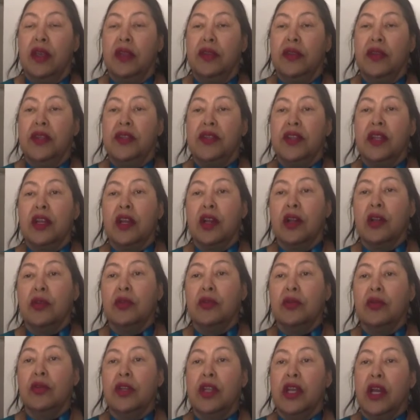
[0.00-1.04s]
These
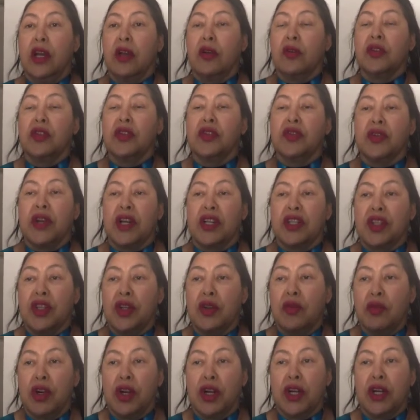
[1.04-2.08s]
include
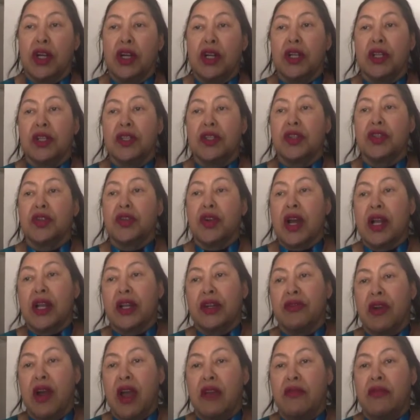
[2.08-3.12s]
construction workers, truck
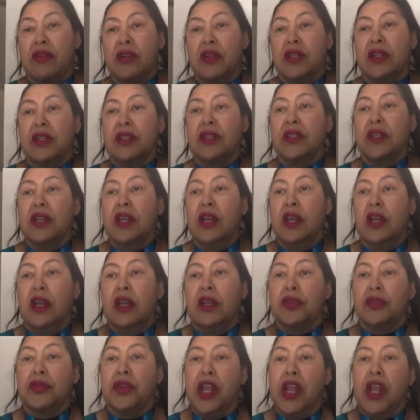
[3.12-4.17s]
drivers,
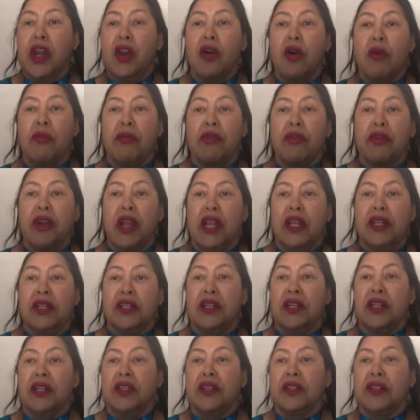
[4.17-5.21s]
train
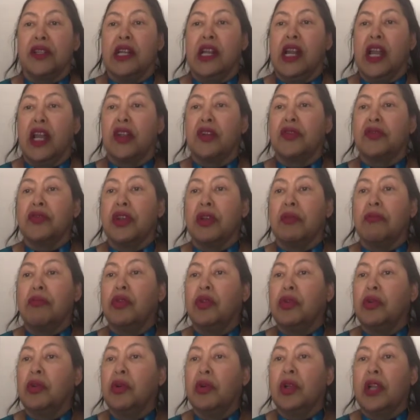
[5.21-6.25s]
operators, electric
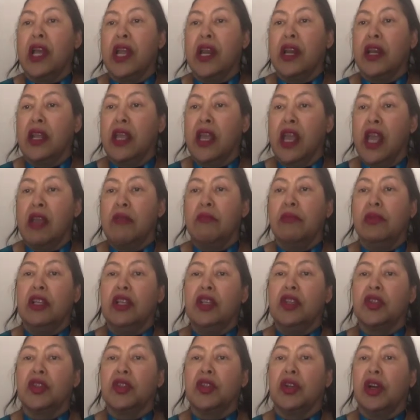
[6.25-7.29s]
pole and cable
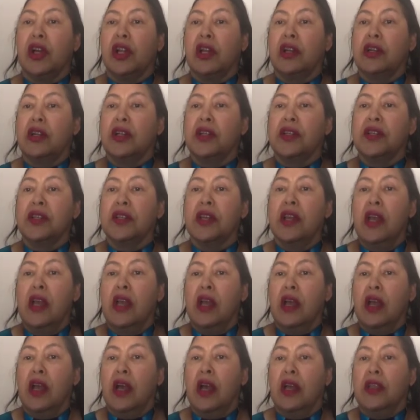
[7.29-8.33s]
installers,
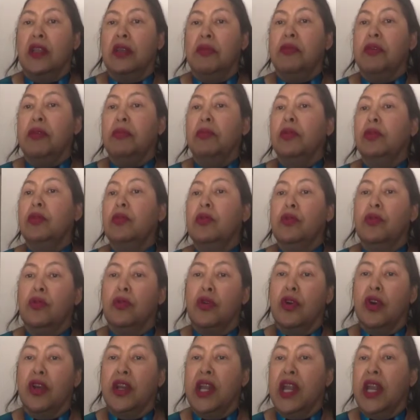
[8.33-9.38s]
the people who
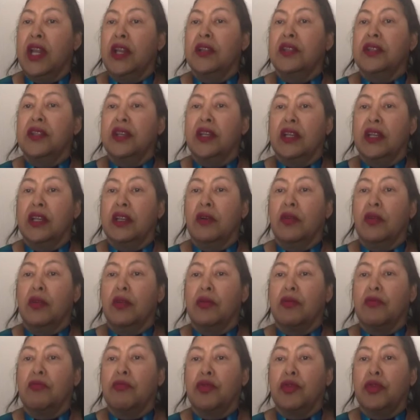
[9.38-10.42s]
connect
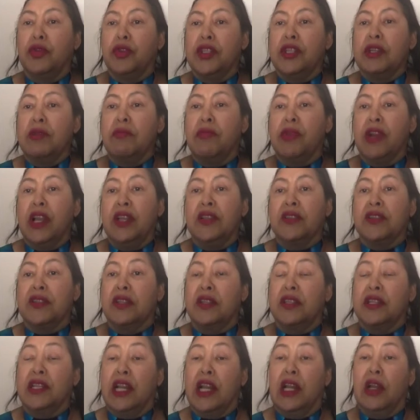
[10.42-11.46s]
or put in place the
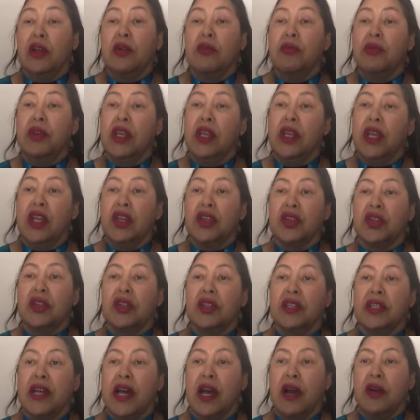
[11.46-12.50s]

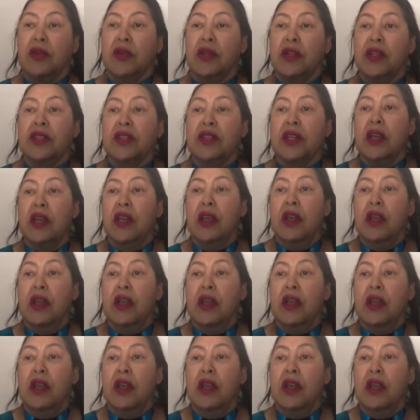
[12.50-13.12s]
telecommunication towers,